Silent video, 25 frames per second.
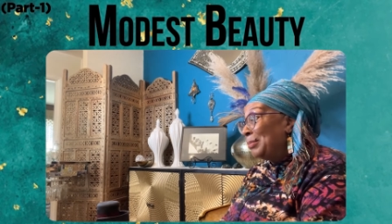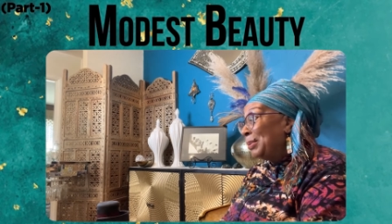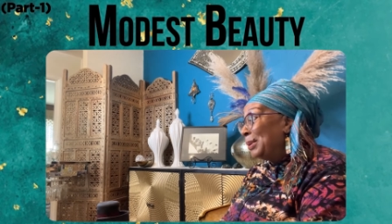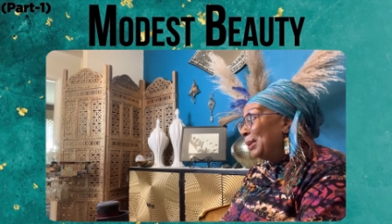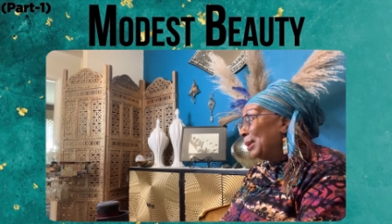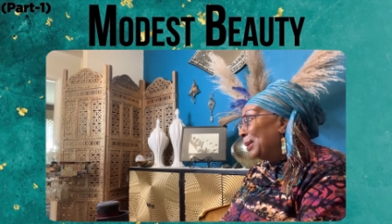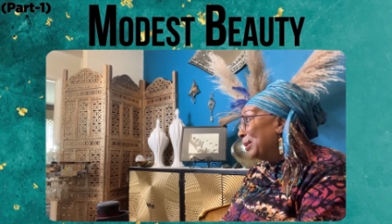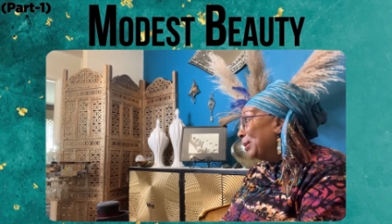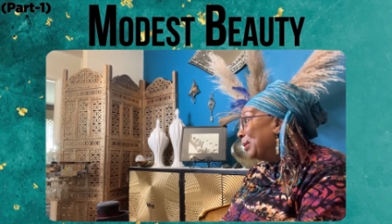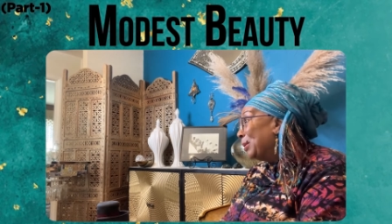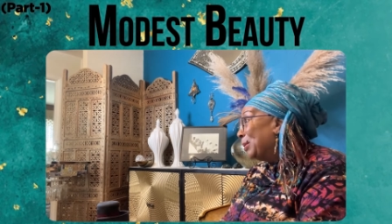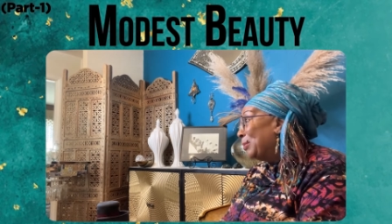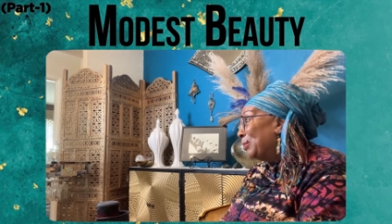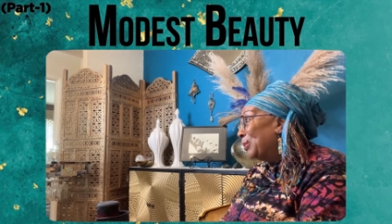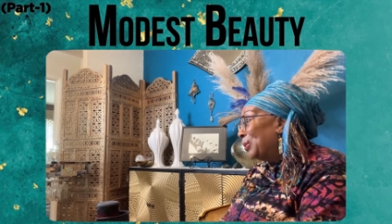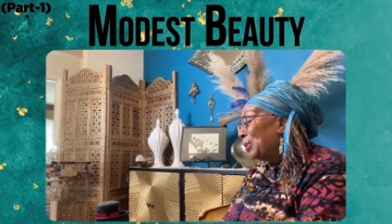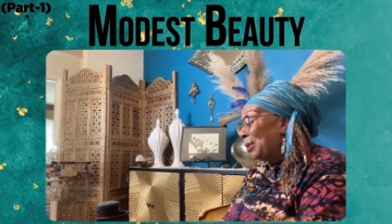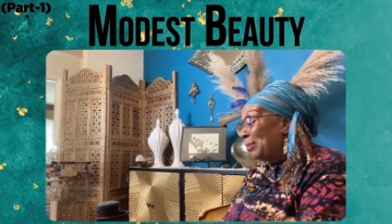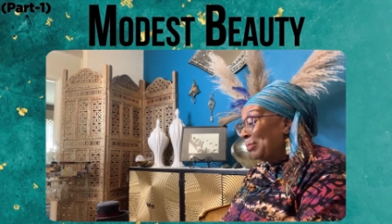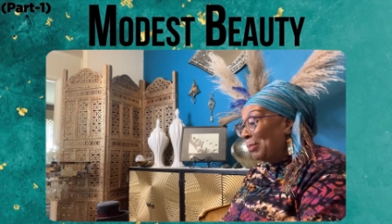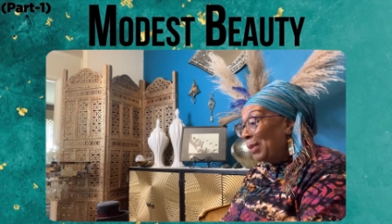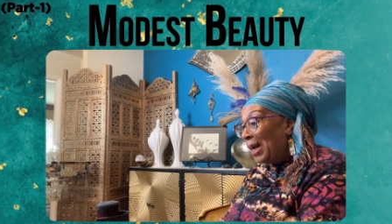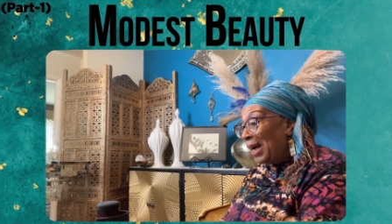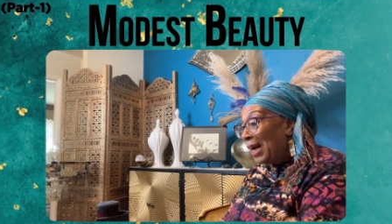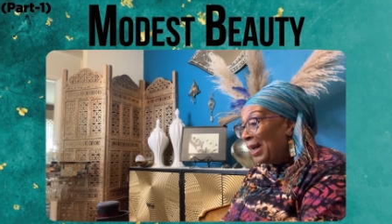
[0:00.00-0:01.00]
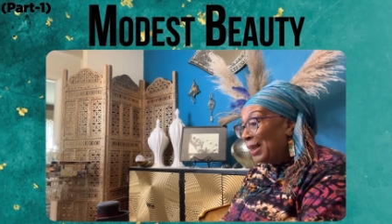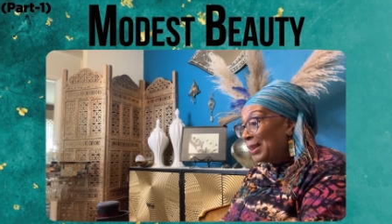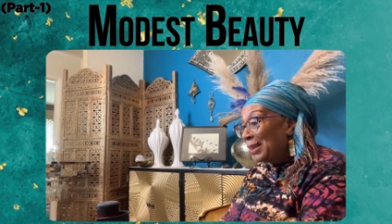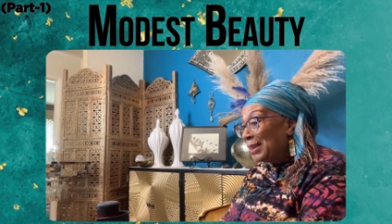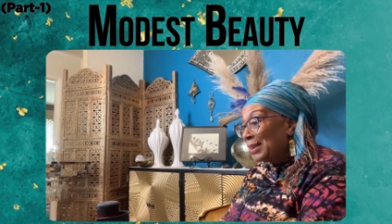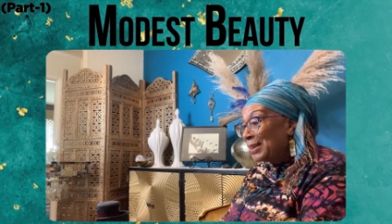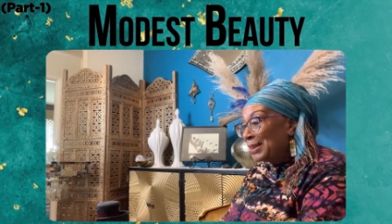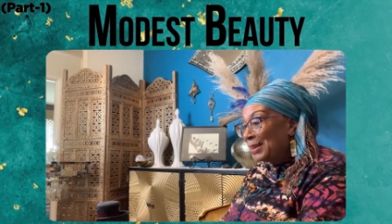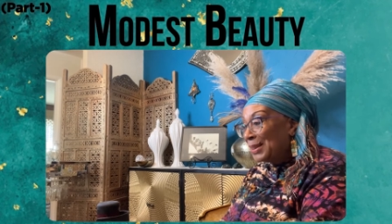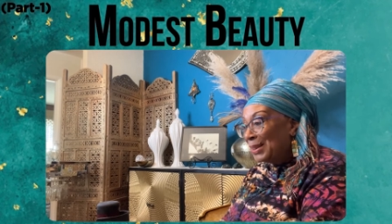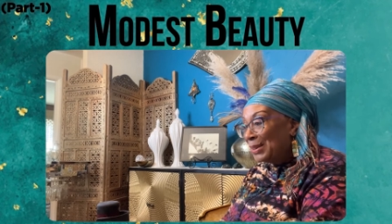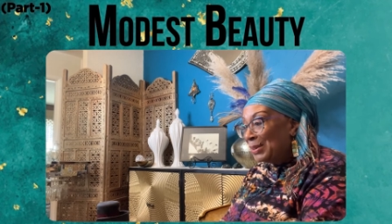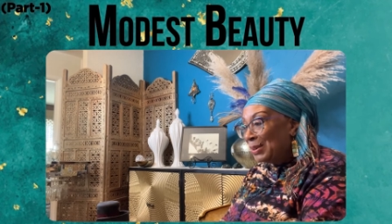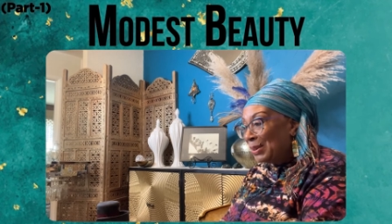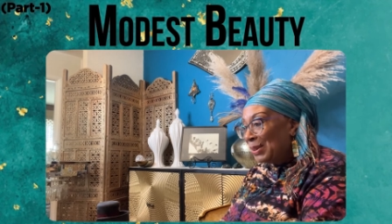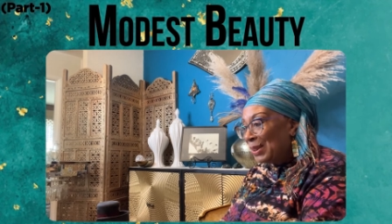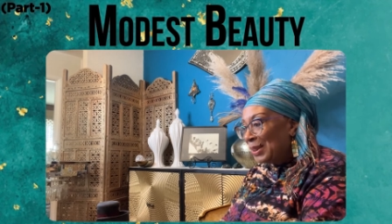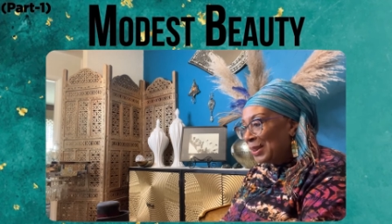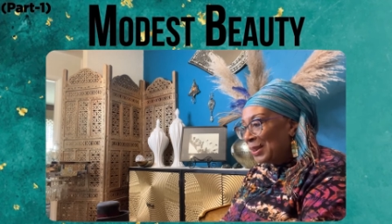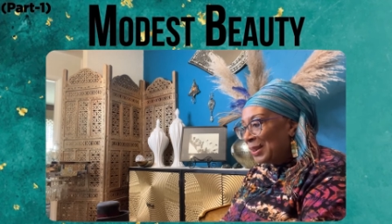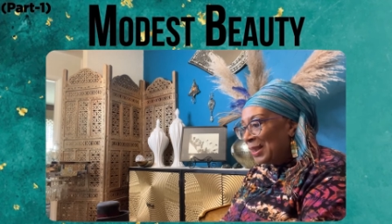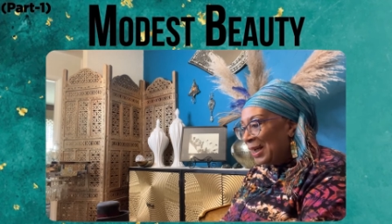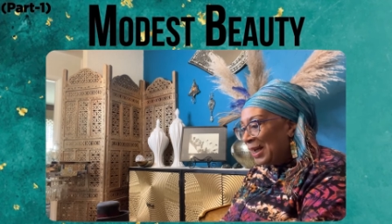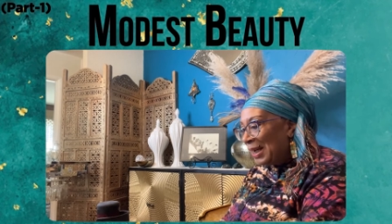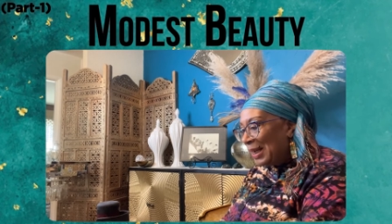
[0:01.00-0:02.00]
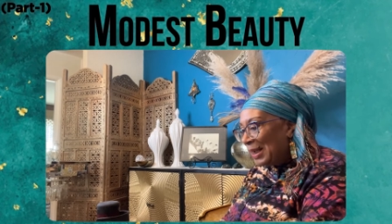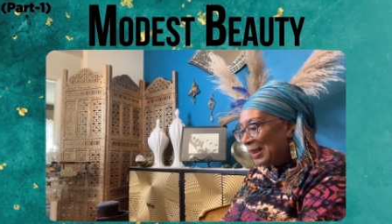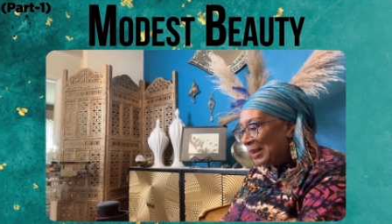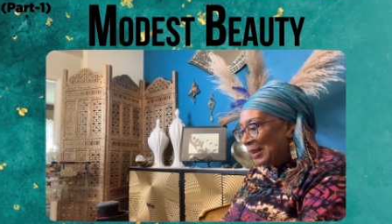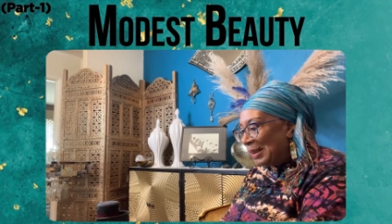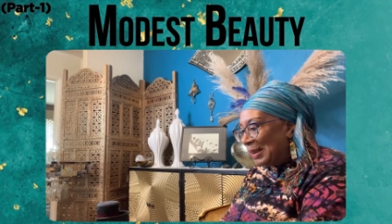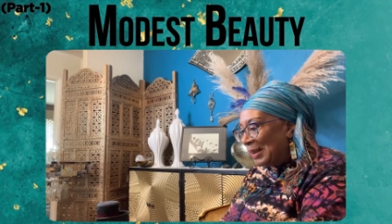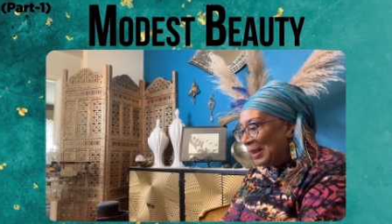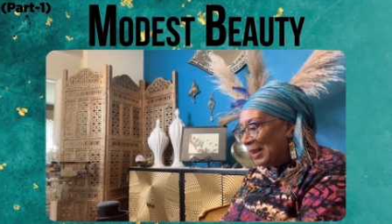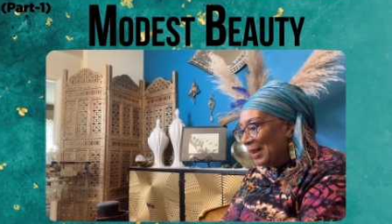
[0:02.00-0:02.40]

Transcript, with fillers: be a little more modest and all of that.